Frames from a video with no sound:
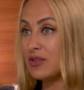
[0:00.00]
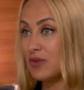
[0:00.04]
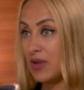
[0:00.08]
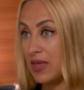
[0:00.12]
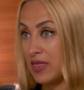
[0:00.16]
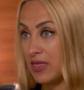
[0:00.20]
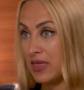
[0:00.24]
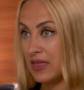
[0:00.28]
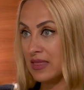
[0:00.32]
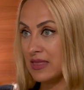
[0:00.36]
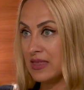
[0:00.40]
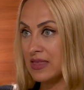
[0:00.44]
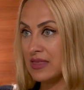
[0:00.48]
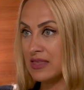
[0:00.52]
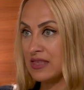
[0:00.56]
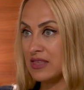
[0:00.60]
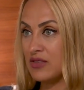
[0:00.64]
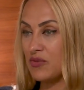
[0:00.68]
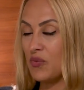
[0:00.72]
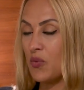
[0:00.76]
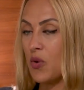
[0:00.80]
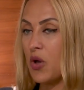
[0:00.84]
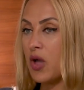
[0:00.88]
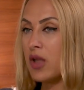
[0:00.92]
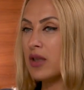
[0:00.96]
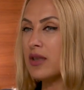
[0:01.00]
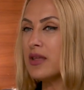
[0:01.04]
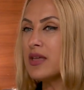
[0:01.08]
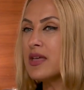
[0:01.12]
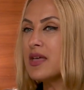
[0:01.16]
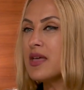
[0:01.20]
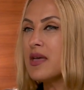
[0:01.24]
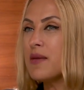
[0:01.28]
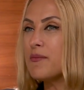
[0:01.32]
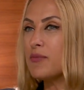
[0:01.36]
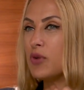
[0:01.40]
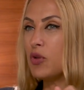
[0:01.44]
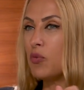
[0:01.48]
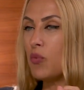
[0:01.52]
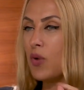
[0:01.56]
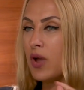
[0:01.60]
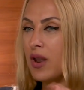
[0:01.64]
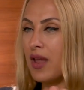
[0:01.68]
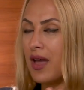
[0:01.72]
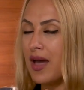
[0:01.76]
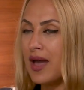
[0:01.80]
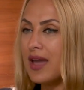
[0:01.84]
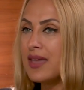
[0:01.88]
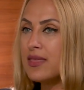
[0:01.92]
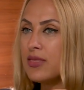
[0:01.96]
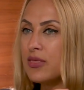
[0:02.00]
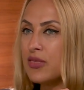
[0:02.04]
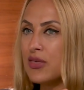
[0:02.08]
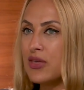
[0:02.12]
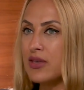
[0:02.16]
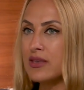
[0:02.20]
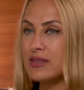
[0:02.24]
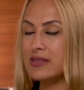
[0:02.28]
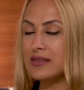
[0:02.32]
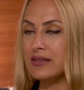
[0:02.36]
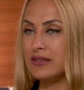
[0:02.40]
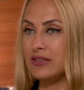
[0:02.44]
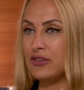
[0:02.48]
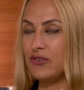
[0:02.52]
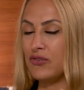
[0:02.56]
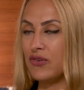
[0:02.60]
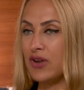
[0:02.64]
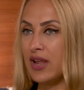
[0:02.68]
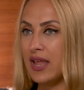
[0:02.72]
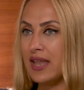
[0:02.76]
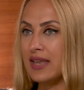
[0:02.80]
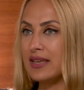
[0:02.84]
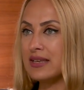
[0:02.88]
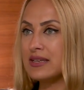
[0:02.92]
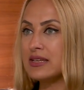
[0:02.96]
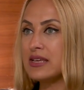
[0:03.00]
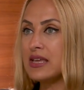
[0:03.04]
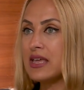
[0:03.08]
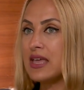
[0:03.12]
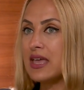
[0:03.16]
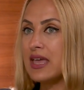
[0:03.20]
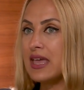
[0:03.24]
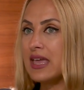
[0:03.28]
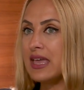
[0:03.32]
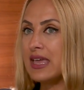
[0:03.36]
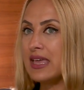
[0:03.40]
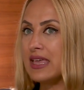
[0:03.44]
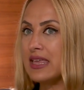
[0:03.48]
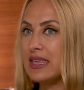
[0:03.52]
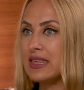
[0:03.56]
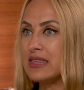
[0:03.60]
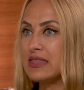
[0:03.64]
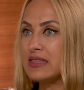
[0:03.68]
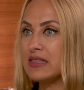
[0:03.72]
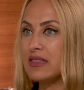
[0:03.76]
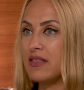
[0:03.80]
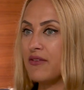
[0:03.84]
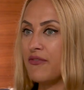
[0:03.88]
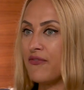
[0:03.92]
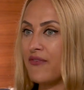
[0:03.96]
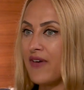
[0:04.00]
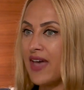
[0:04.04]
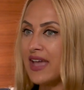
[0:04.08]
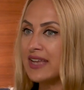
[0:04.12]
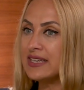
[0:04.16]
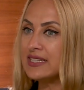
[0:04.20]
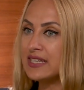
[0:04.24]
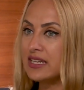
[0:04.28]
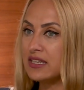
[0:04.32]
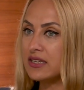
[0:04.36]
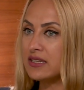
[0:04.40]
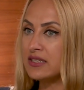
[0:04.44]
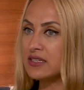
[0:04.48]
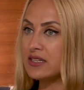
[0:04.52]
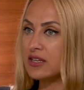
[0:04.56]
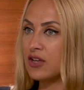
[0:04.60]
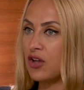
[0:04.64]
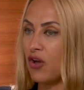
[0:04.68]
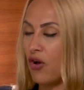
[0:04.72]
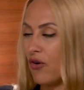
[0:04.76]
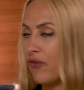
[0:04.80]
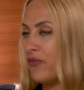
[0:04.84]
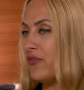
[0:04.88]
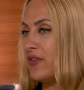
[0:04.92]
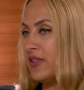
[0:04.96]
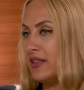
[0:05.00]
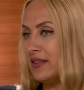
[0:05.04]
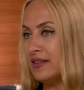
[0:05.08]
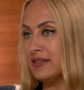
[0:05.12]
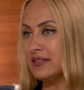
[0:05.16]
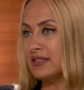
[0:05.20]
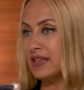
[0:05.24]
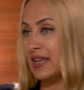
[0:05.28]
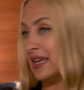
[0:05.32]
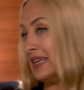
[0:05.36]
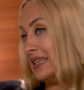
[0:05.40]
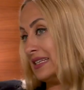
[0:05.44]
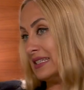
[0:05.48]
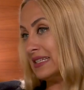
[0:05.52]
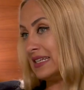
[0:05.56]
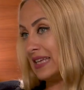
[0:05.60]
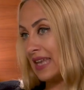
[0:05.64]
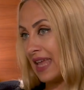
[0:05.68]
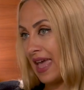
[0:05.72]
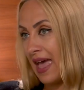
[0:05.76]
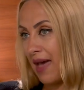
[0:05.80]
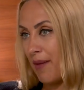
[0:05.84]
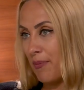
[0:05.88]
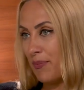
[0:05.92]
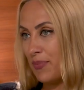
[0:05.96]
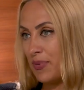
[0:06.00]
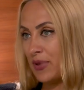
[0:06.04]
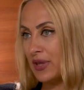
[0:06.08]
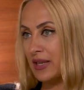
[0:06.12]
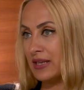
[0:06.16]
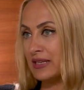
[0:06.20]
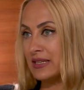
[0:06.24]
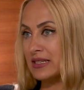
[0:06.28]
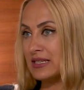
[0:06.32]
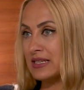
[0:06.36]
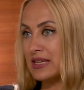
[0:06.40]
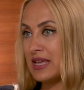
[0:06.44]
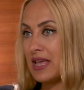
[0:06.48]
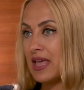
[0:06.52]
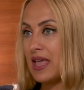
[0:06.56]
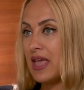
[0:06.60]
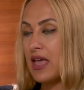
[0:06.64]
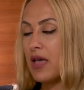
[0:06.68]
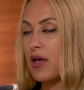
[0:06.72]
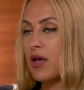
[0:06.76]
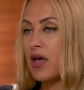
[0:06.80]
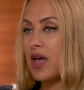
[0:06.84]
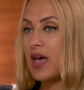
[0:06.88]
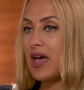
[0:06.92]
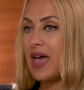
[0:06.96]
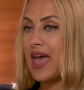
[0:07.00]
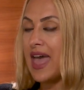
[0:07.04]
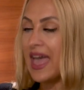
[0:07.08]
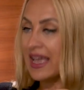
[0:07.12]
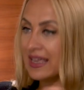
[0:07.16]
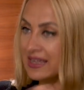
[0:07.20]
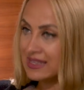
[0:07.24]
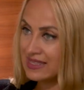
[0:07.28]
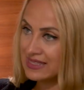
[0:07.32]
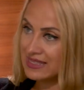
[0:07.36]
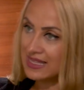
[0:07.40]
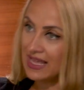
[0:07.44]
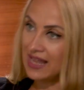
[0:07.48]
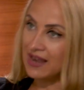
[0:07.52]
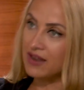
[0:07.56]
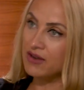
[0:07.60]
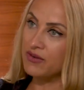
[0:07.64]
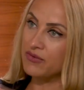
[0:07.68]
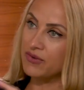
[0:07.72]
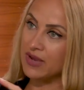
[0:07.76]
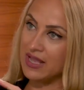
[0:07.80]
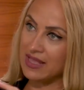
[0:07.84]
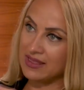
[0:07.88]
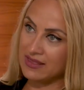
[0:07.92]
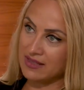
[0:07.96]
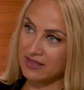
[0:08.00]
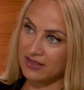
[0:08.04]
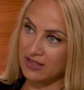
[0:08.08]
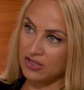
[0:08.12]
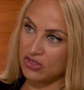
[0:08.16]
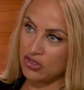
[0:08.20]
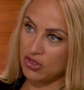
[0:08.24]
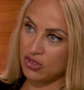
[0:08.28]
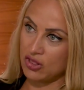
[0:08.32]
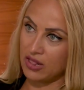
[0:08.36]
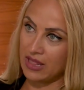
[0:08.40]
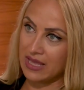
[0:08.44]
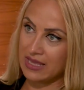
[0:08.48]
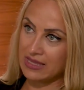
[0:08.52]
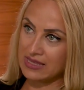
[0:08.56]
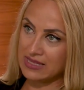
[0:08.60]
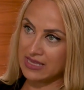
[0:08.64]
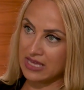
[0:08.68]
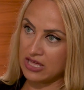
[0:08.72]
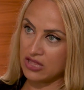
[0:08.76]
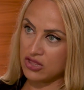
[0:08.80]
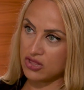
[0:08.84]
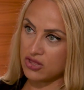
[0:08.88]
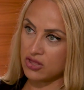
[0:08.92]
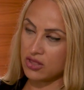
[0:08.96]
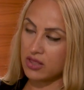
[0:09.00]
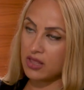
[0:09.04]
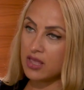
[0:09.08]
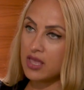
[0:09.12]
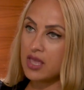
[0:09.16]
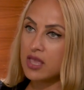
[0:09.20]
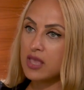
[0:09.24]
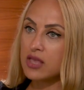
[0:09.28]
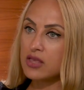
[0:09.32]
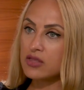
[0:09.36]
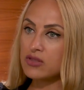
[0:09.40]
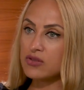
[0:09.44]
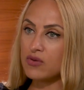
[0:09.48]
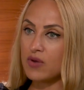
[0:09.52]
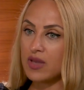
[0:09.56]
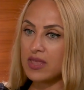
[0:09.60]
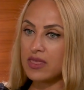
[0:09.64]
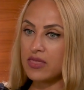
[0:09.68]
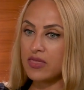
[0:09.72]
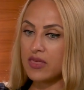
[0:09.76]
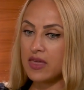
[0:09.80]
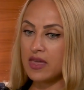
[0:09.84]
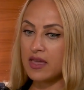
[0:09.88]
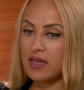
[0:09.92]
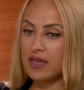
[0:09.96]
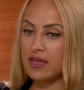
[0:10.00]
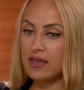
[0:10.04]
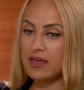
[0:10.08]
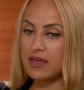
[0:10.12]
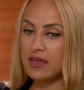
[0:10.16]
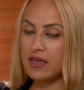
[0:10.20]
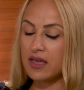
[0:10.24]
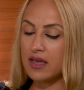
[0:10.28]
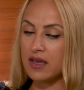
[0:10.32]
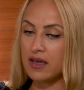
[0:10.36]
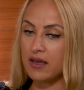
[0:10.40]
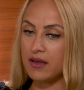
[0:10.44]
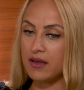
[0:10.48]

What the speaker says: So I think this is one. But what I see as a trend is the fact that COVID-19 happened accelerates the digitalization. So I think